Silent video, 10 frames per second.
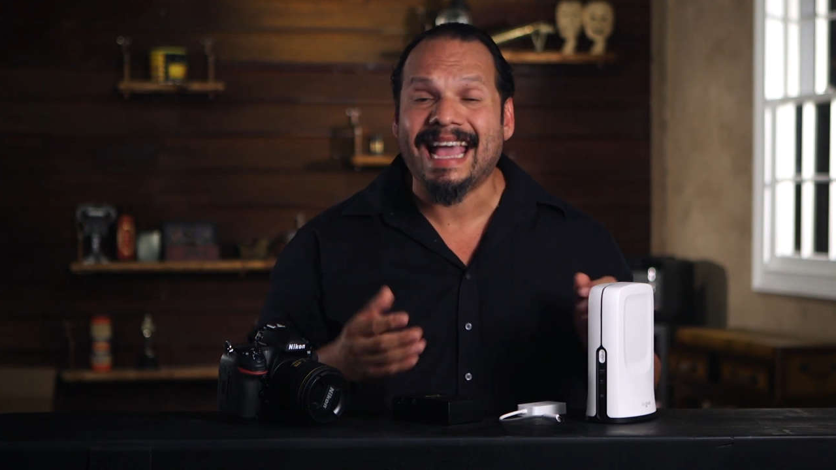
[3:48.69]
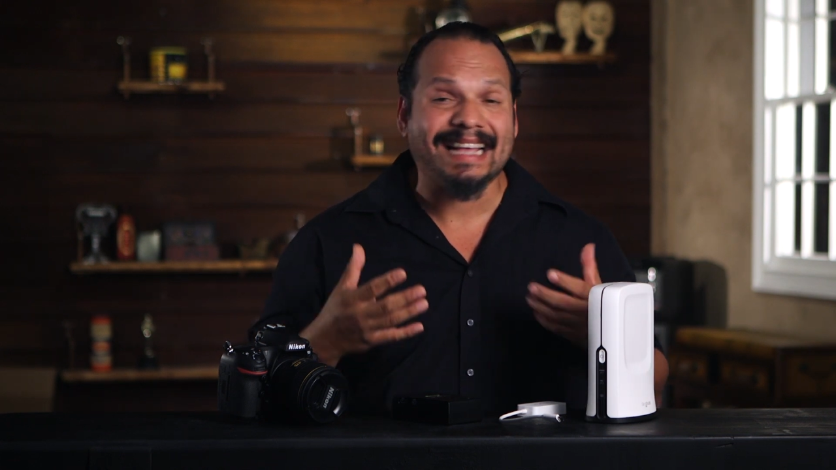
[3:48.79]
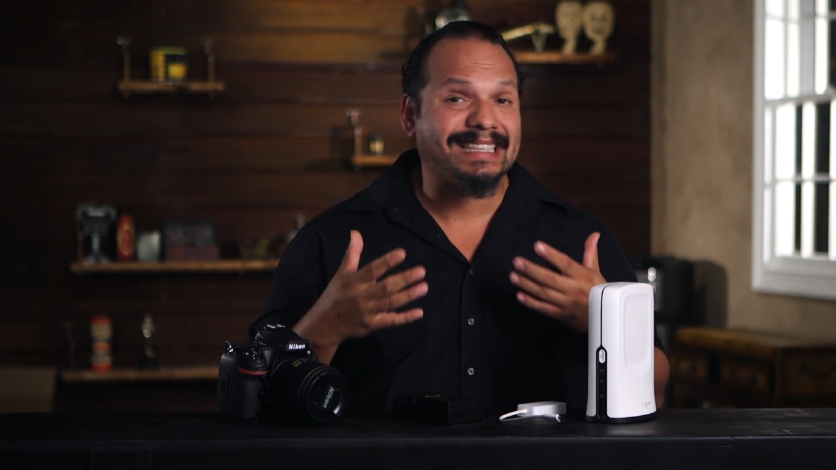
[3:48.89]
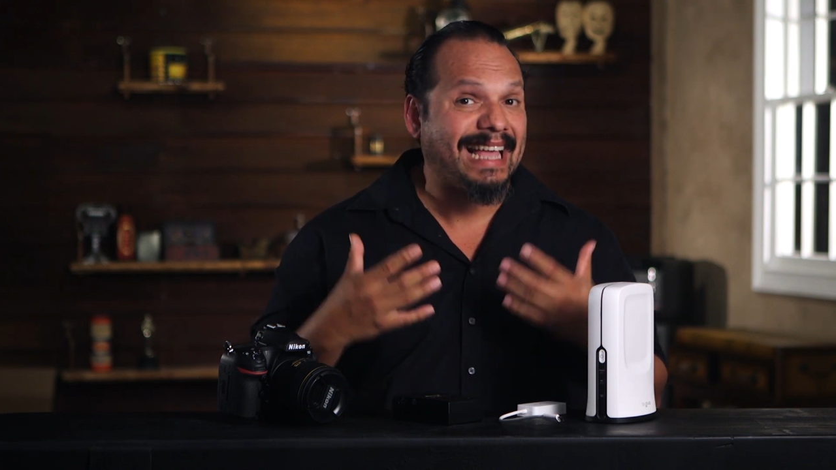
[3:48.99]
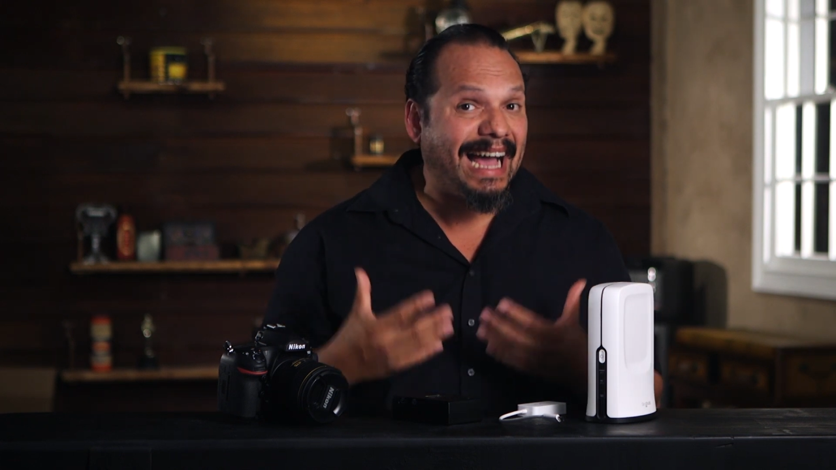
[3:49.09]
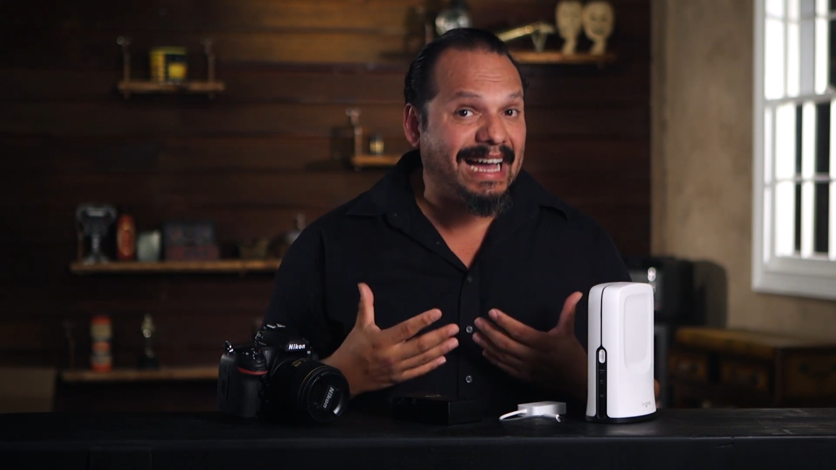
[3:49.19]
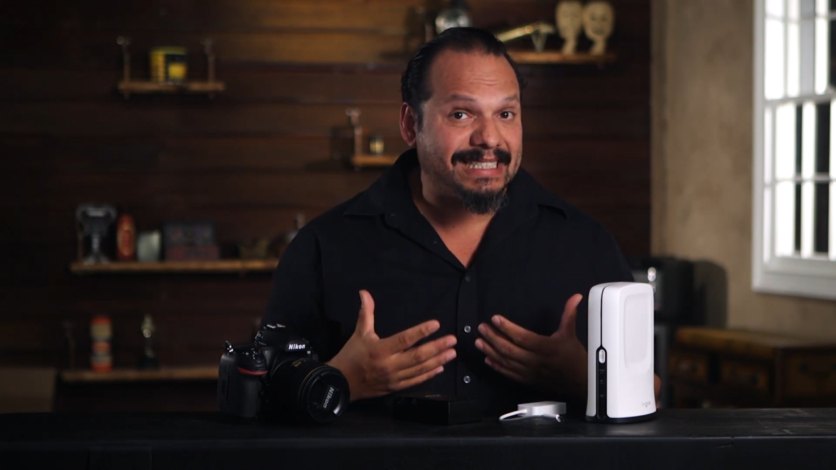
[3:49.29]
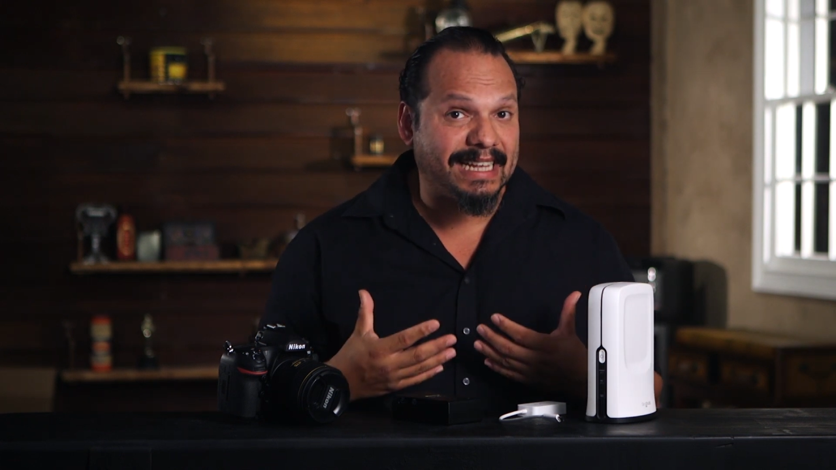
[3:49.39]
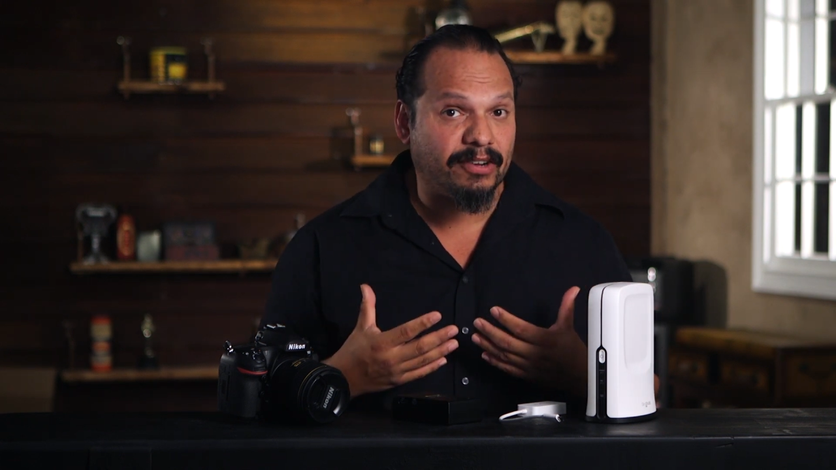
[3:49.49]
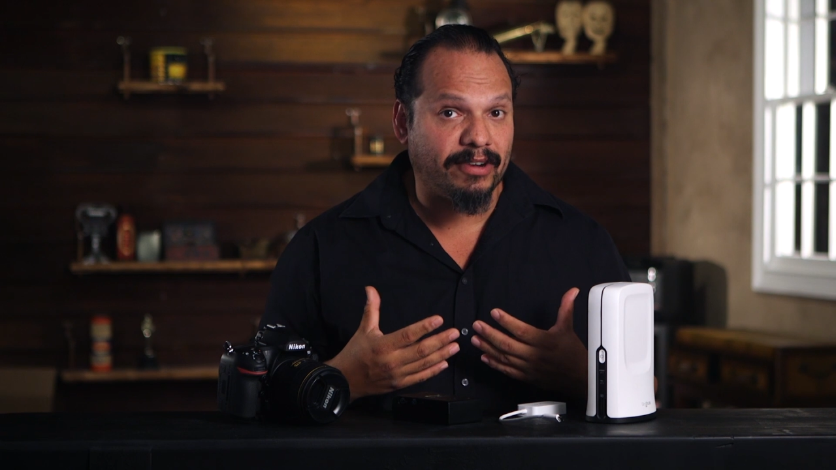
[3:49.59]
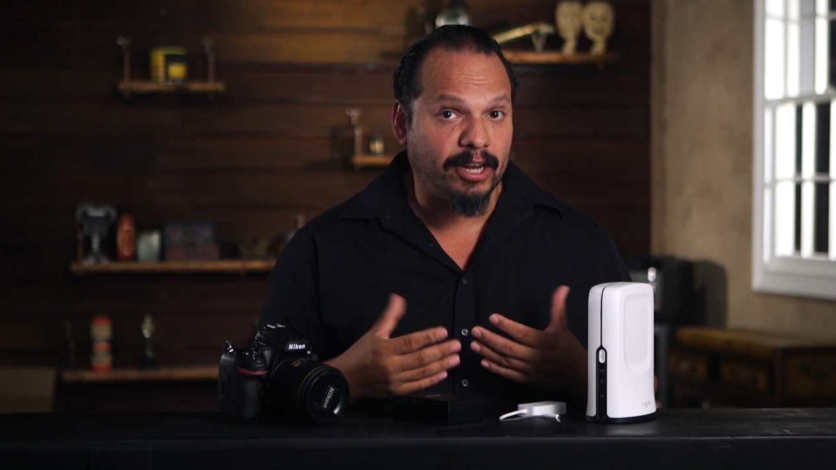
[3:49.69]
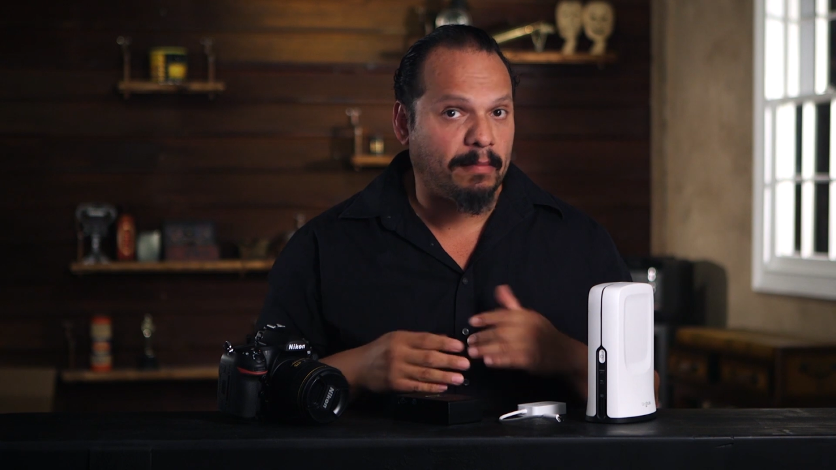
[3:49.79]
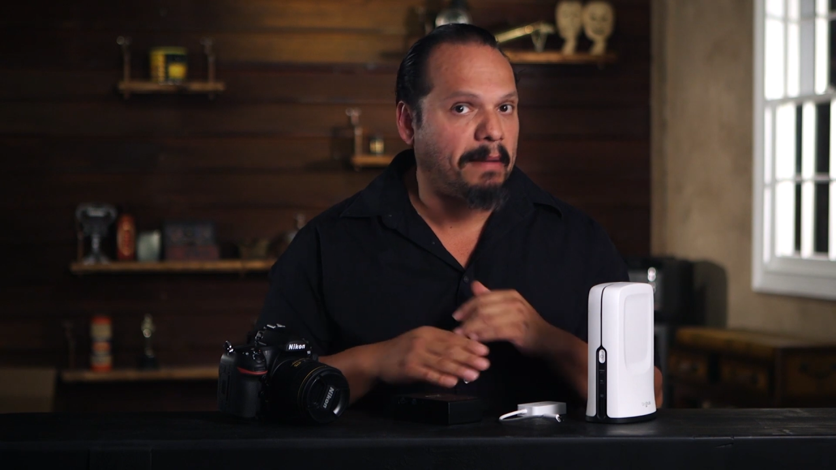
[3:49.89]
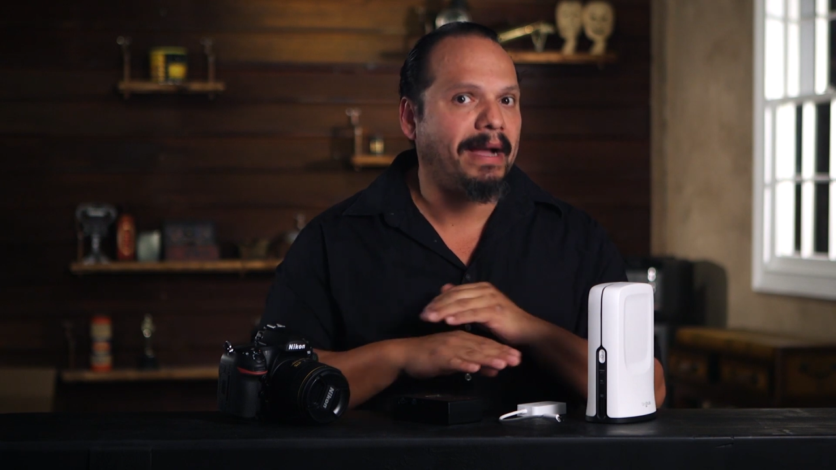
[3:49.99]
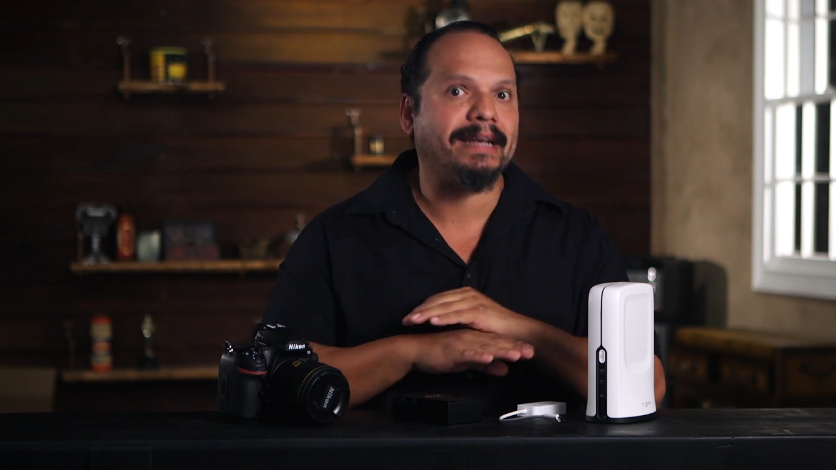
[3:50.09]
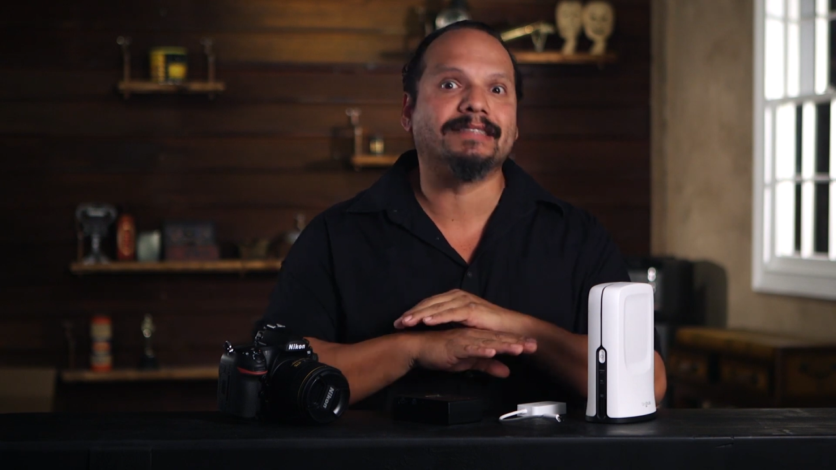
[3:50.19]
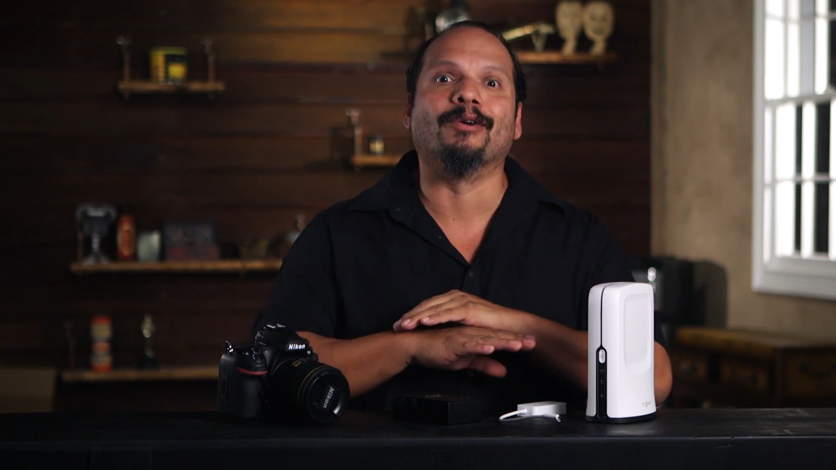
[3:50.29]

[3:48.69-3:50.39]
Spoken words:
As a content creator, my mind